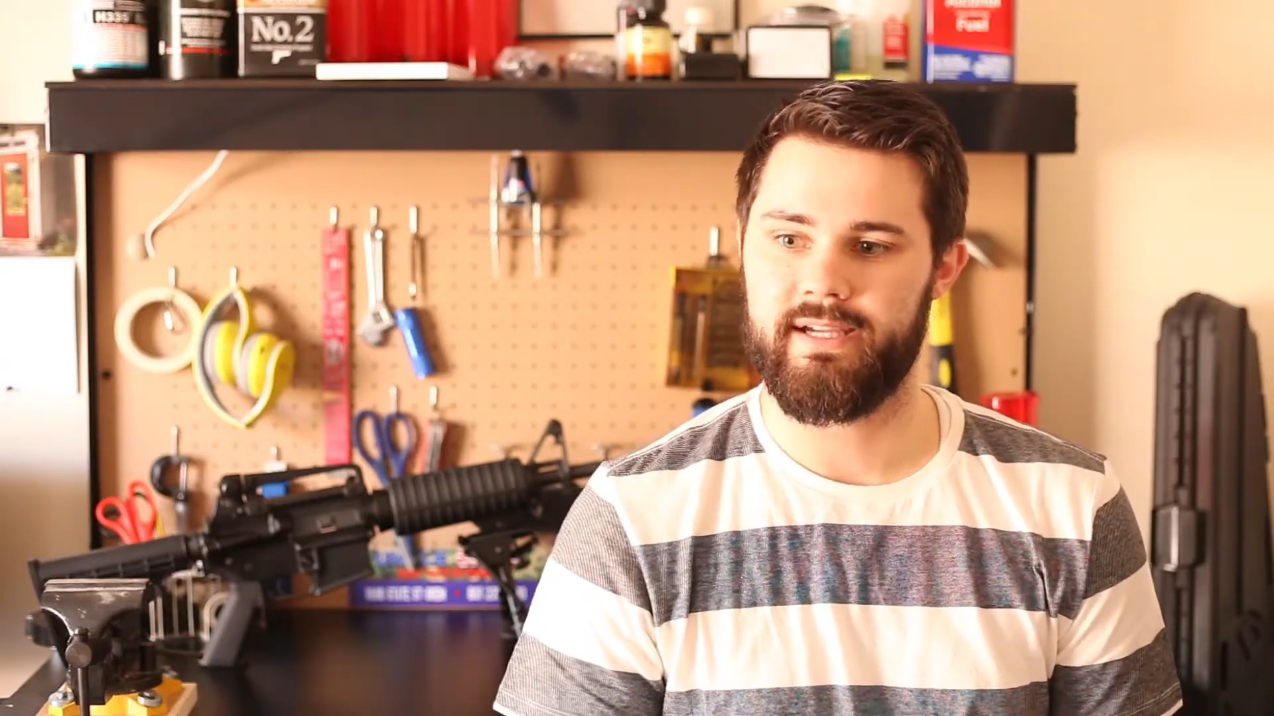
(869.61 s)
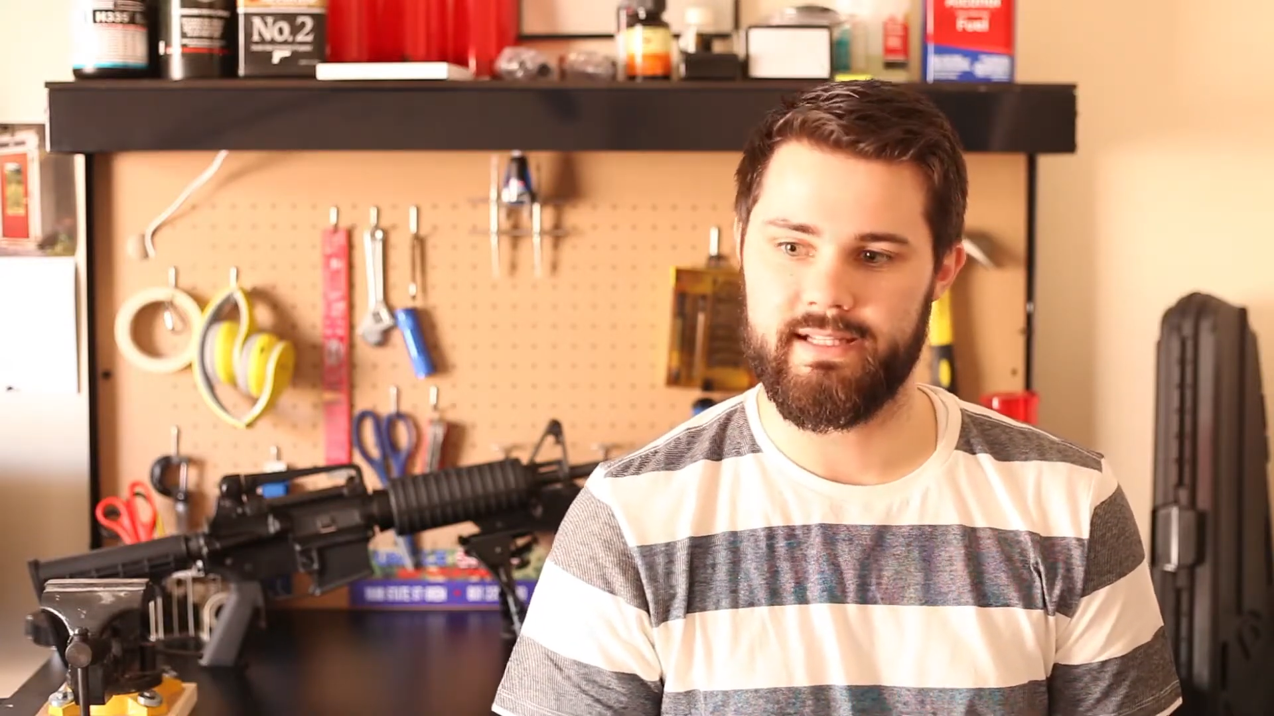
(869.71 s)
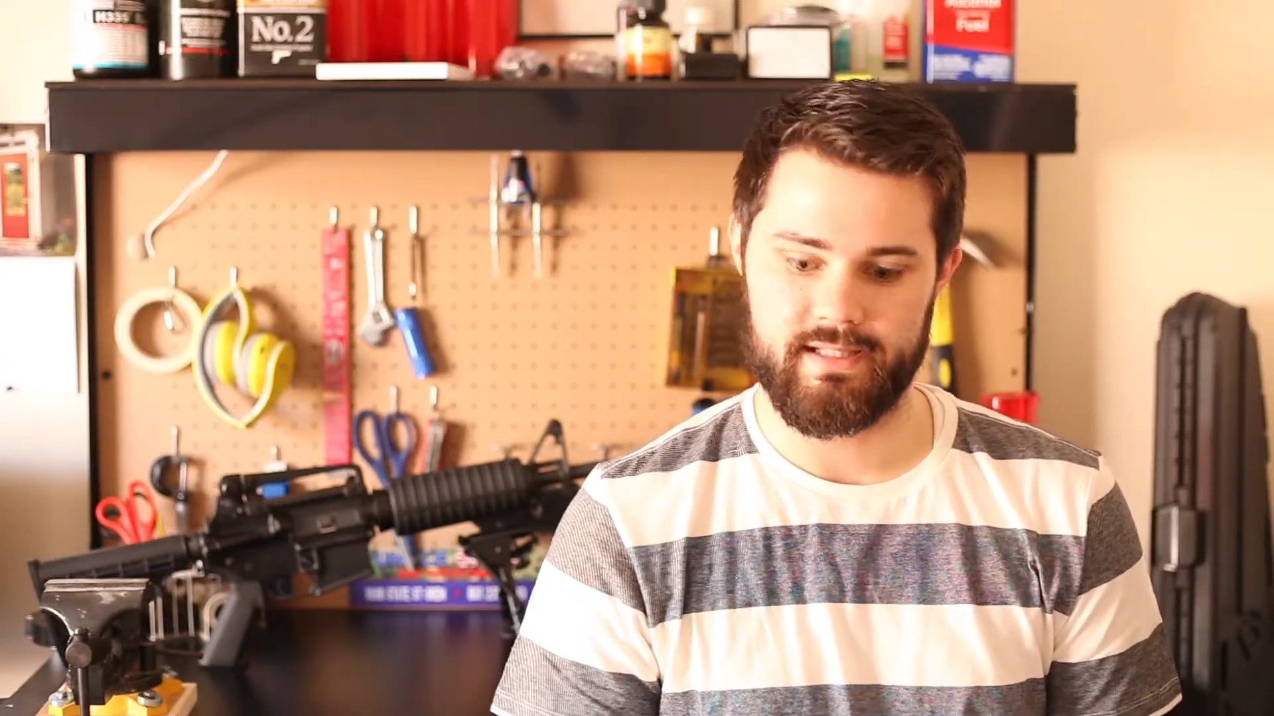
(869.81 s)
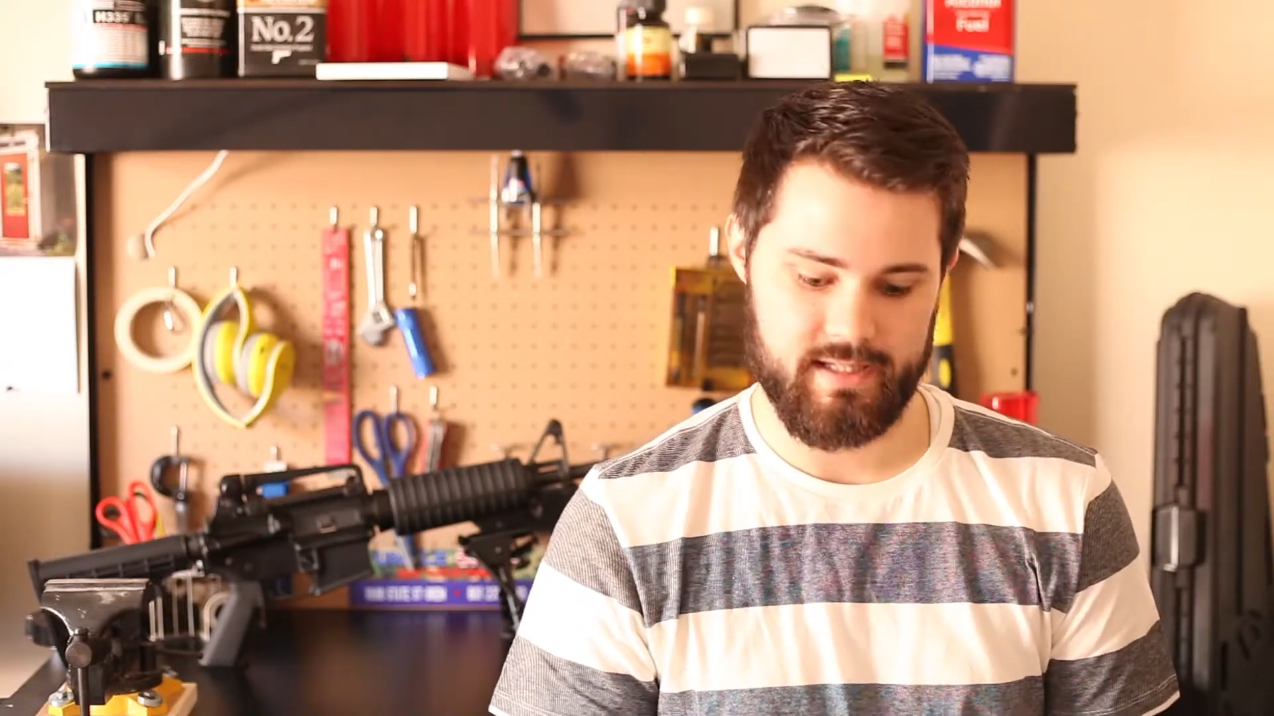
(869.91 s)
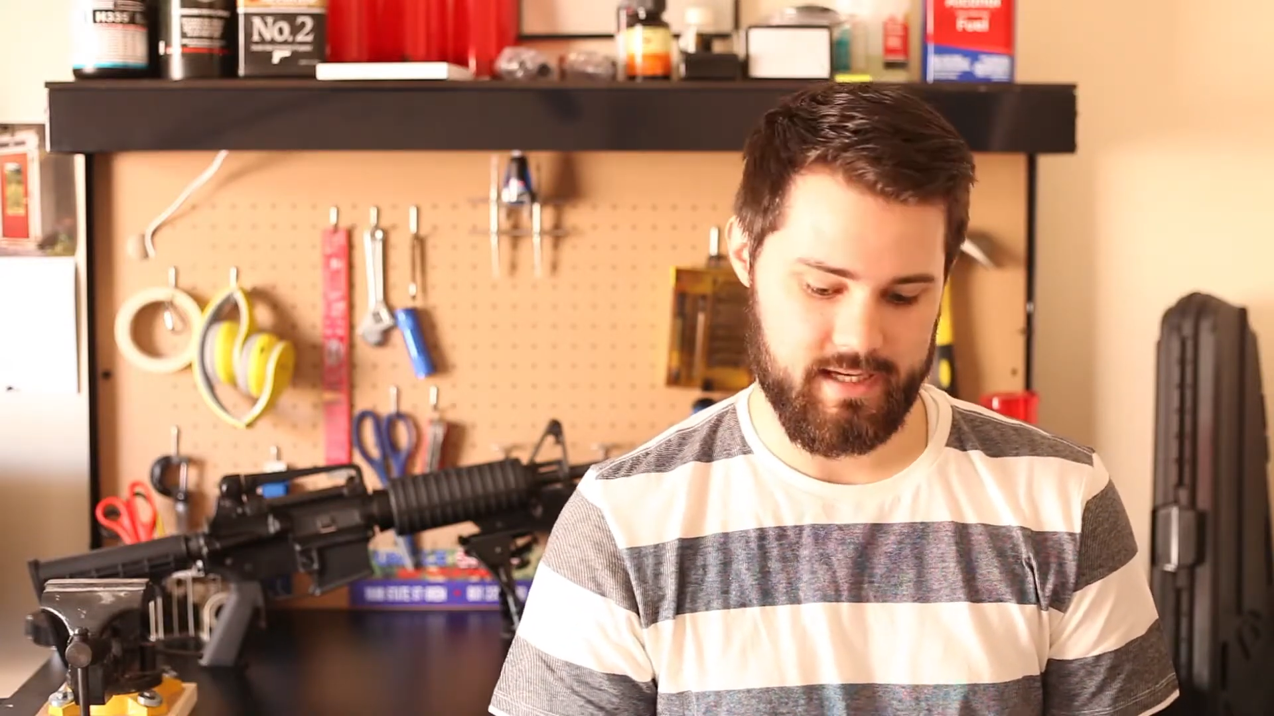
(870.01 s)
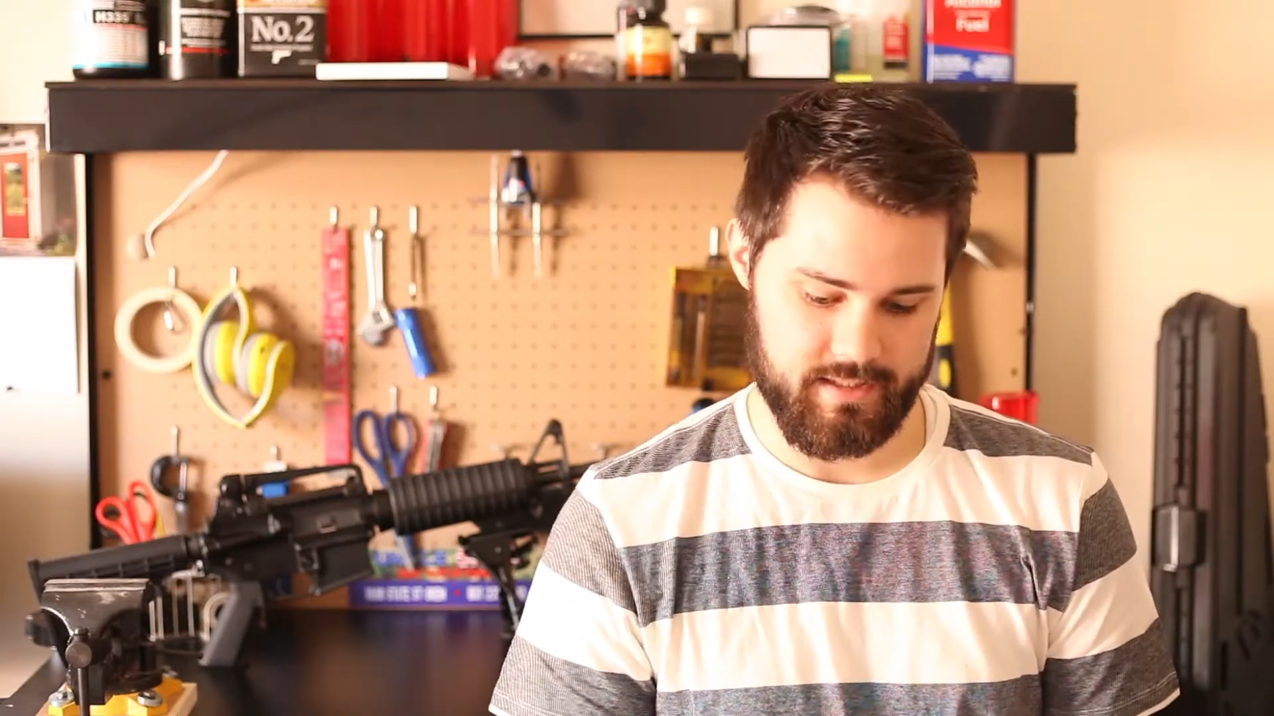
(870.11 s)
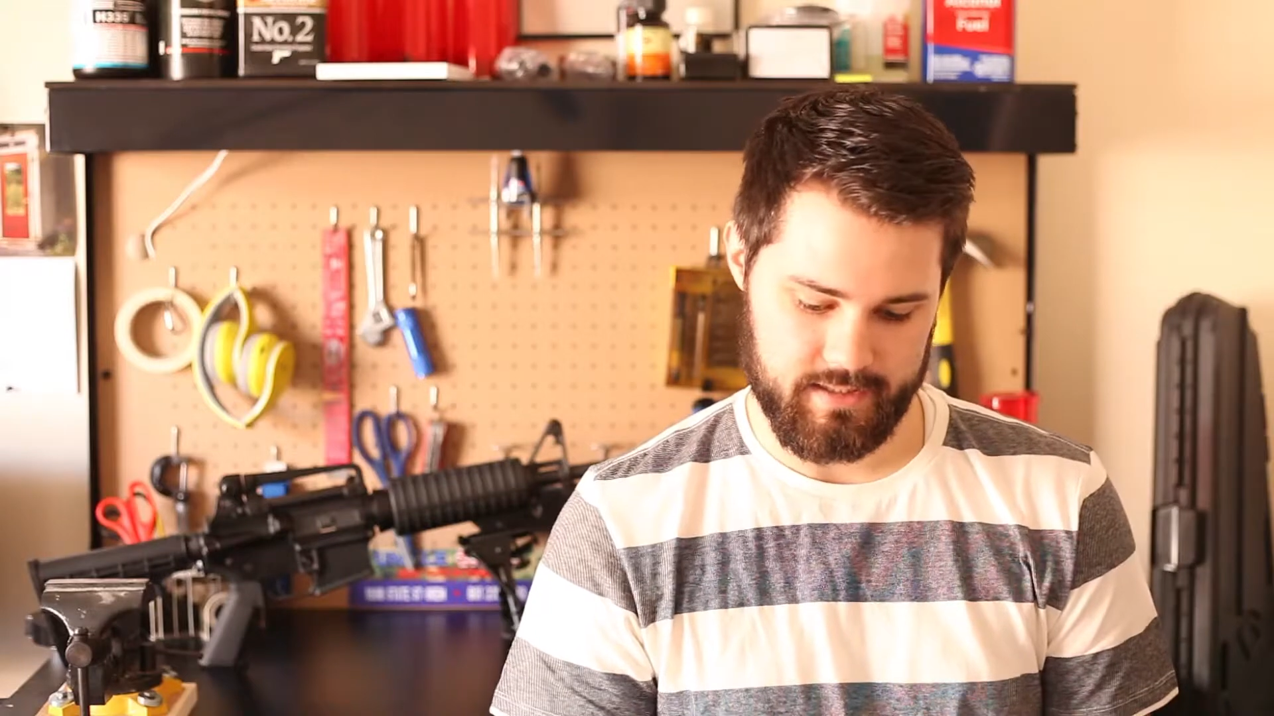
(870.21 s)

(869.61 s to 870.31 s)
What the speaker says: hands on that.